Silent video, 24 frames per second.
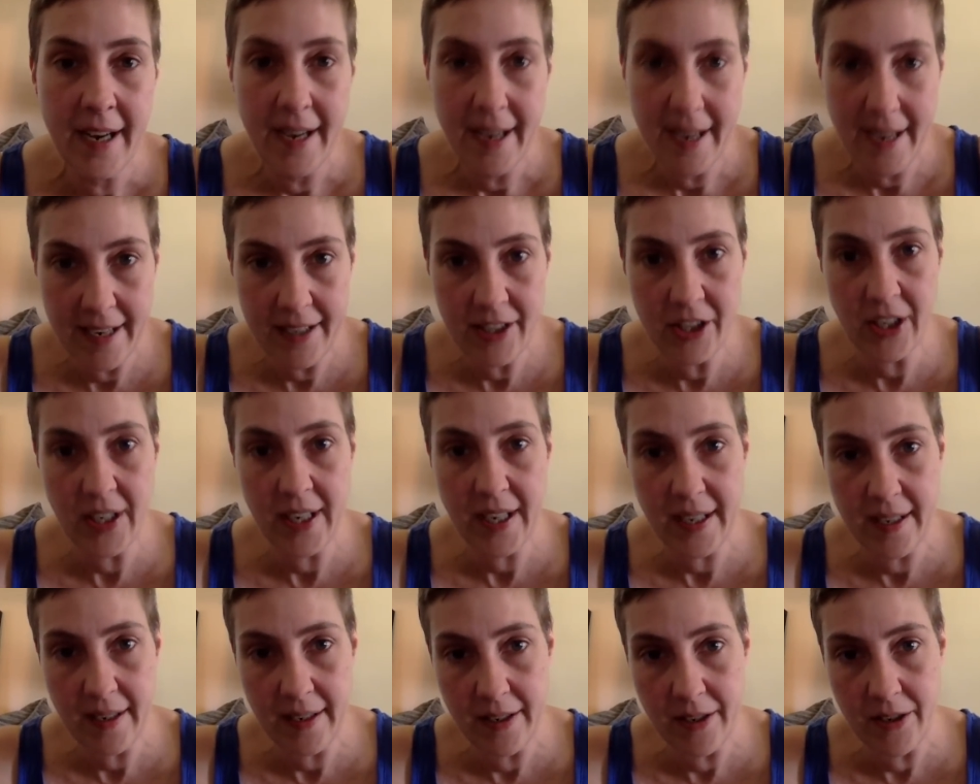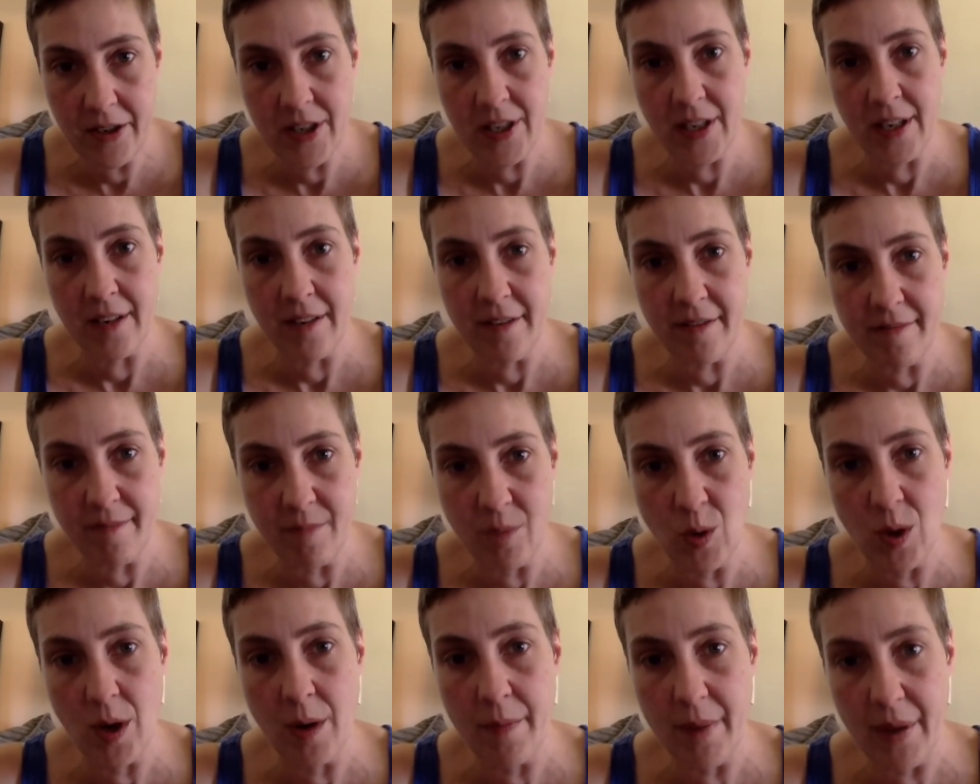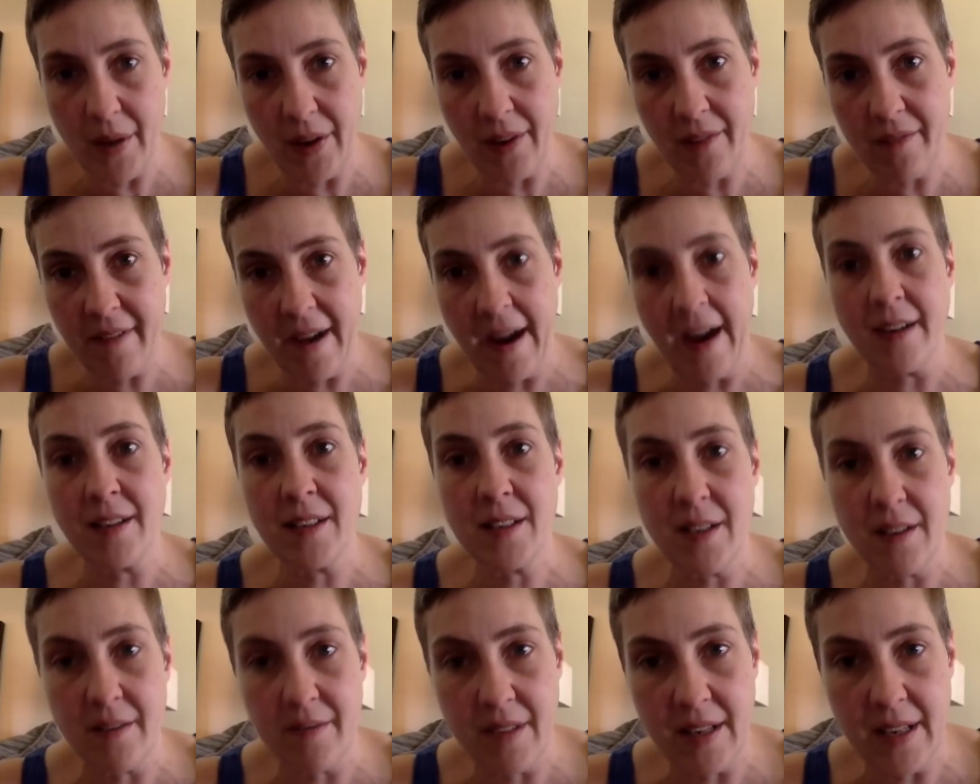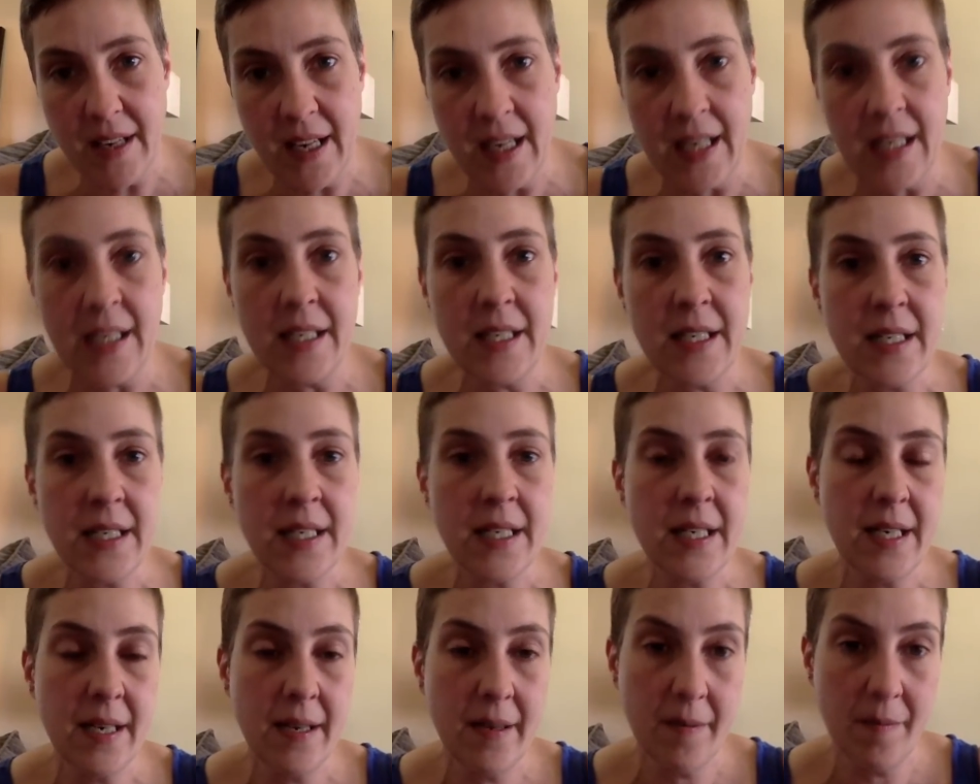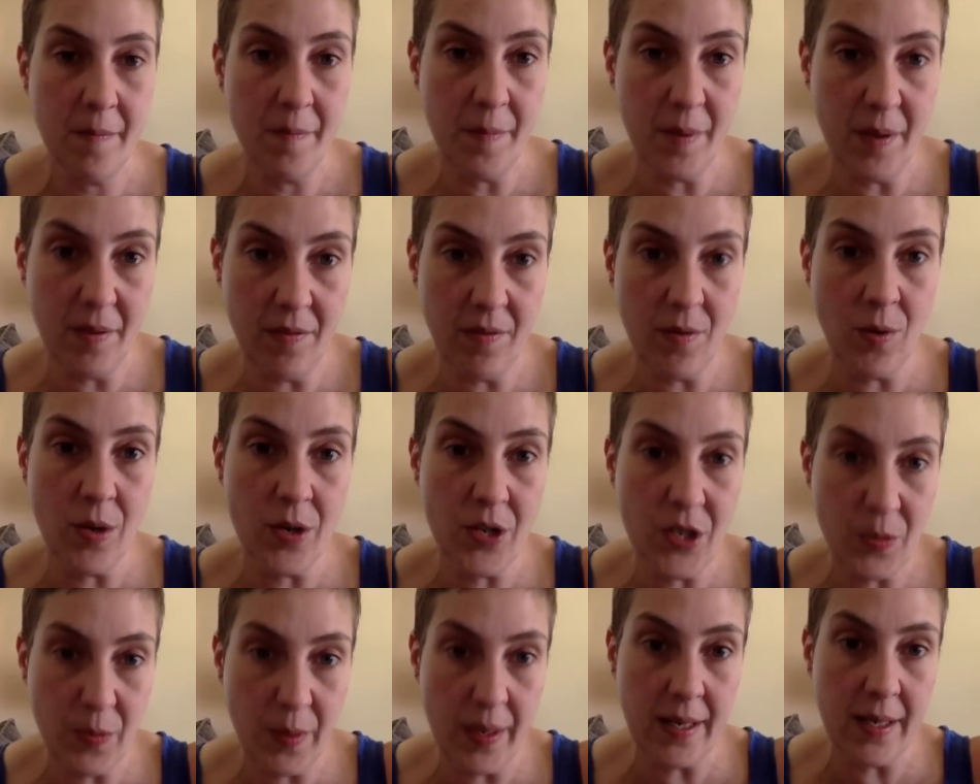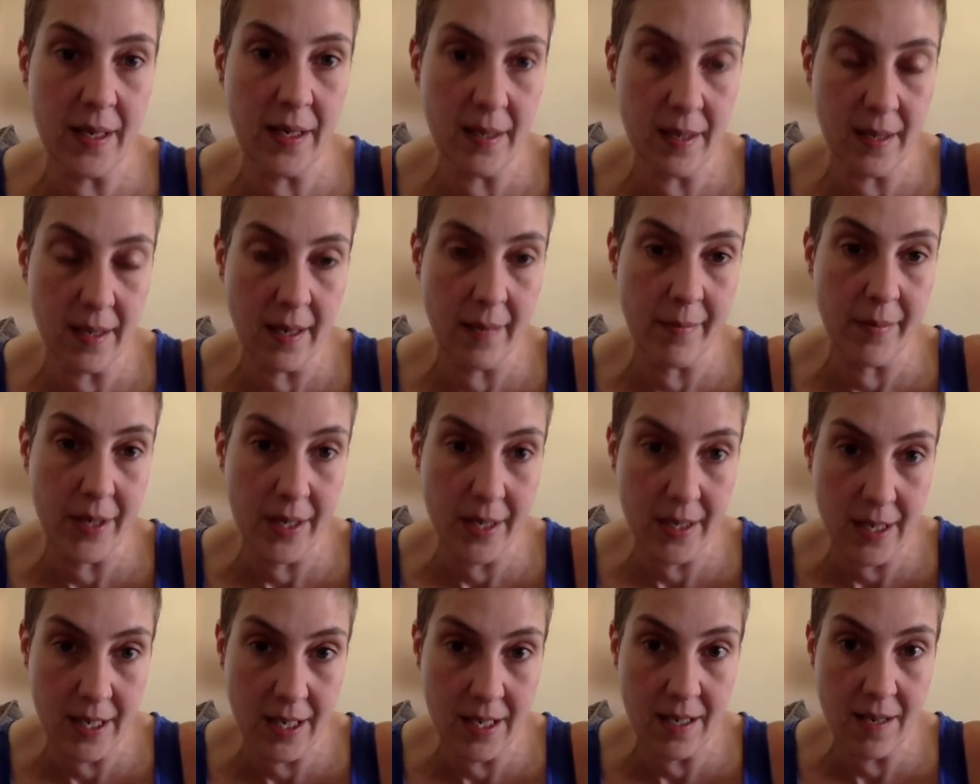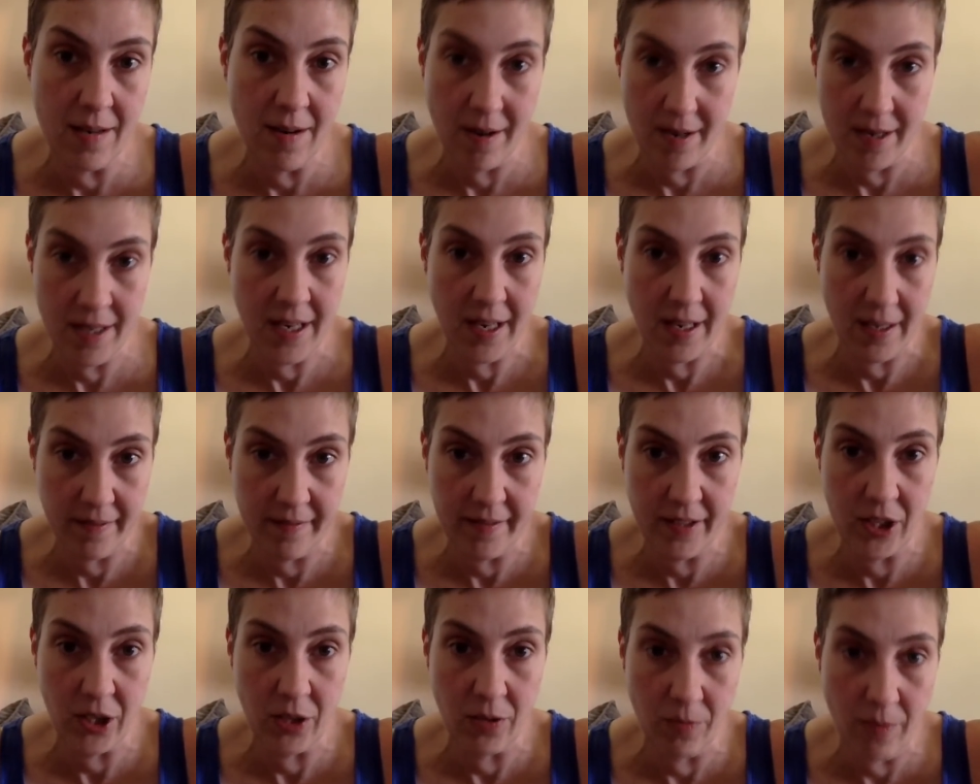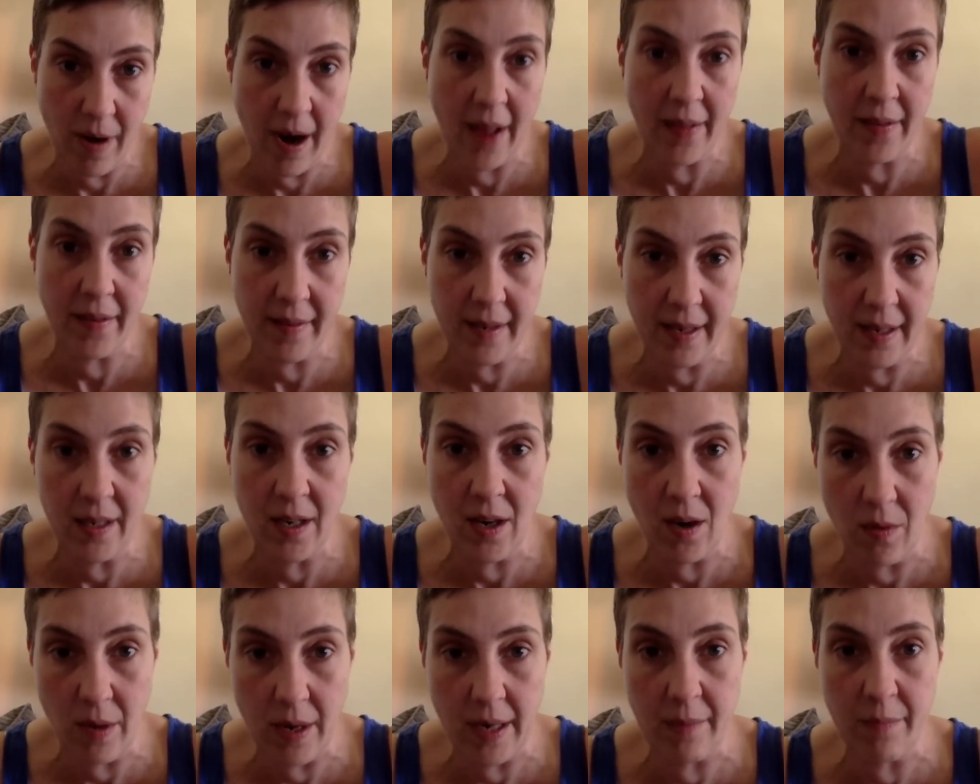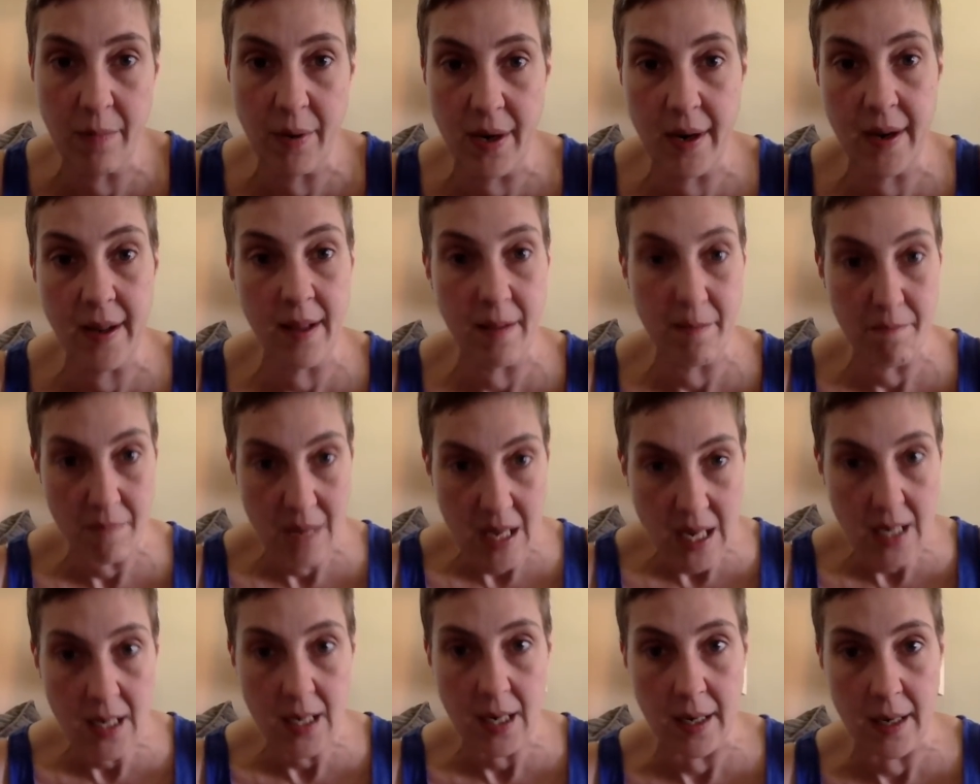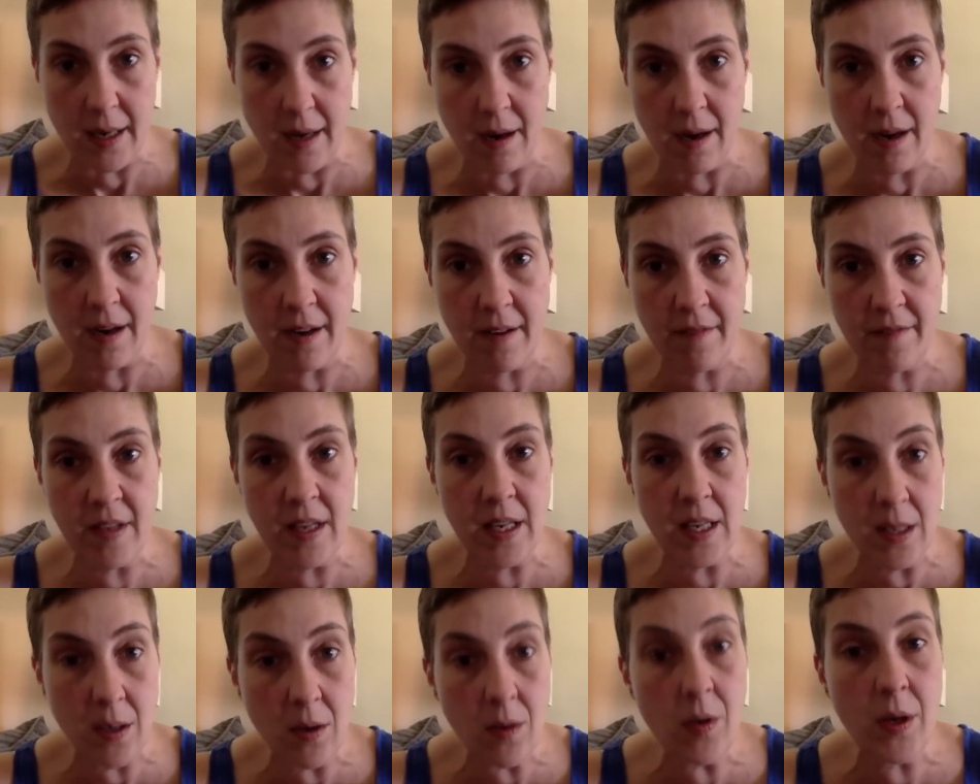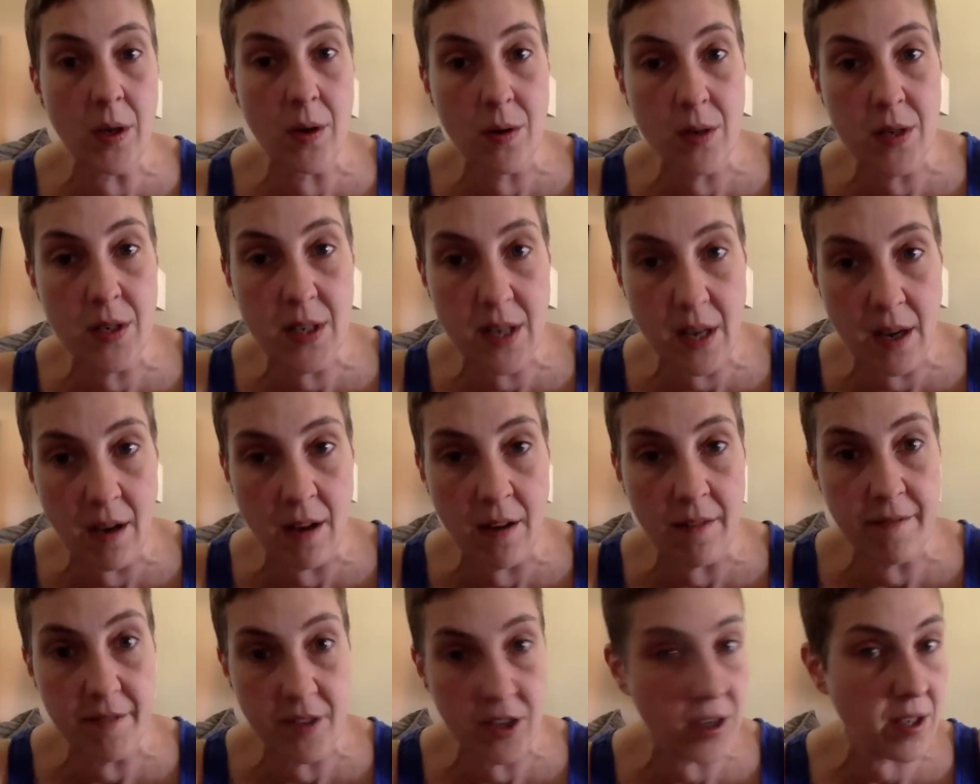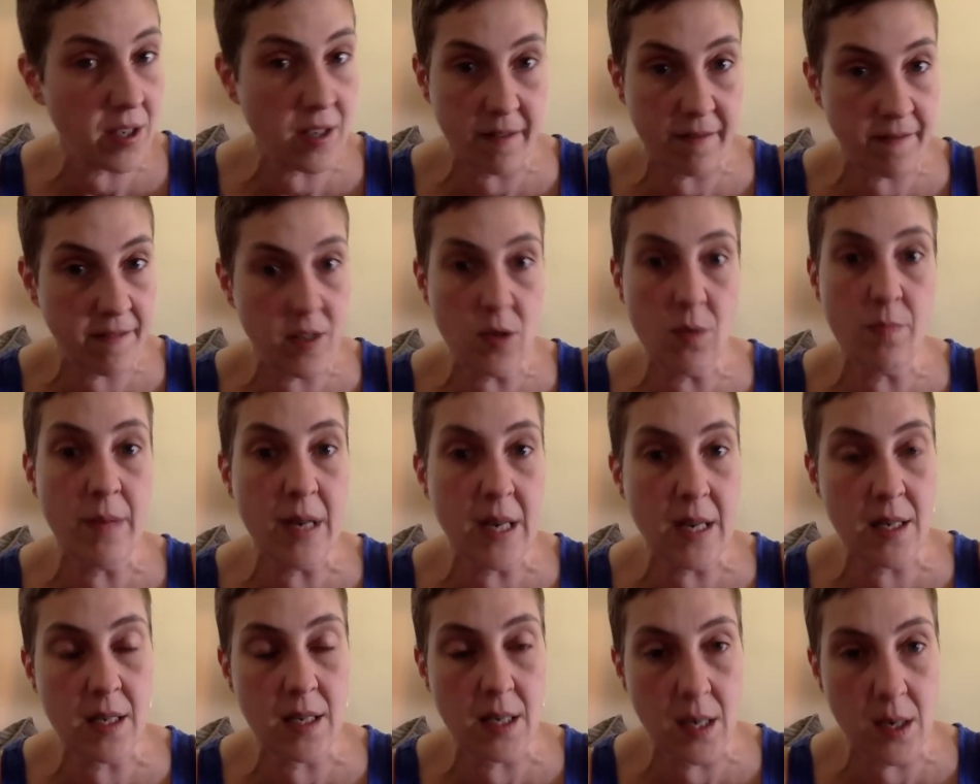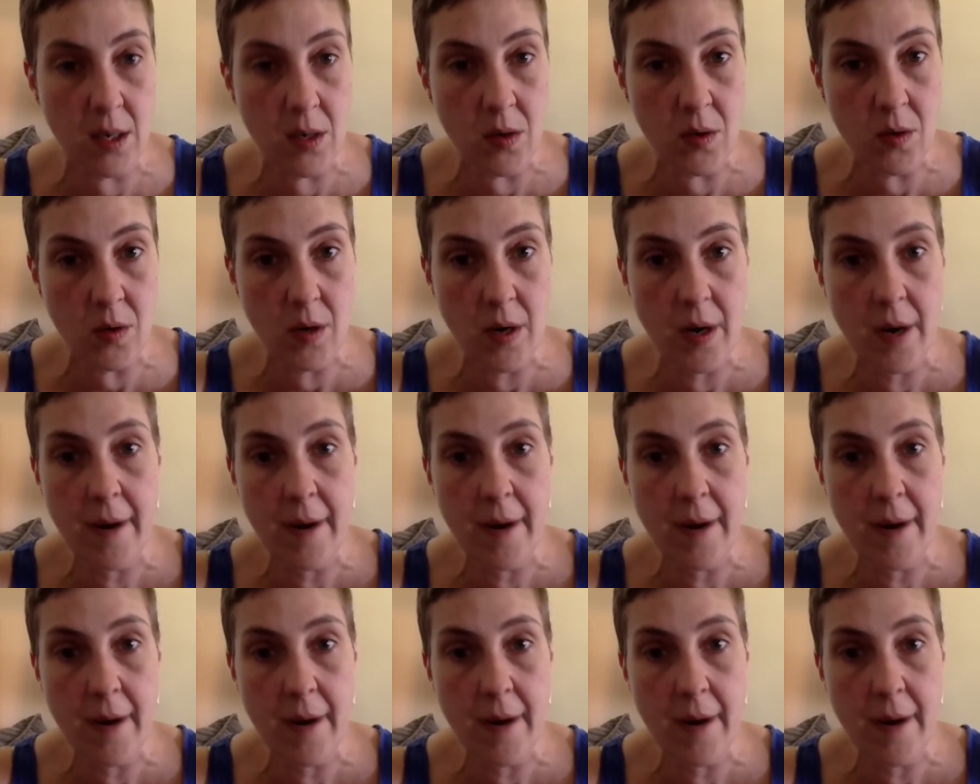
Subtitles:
educated yourself more about the facts of the case before speaking to them on television, rather than going by the media narrative that you yourself, just a few minutes ago,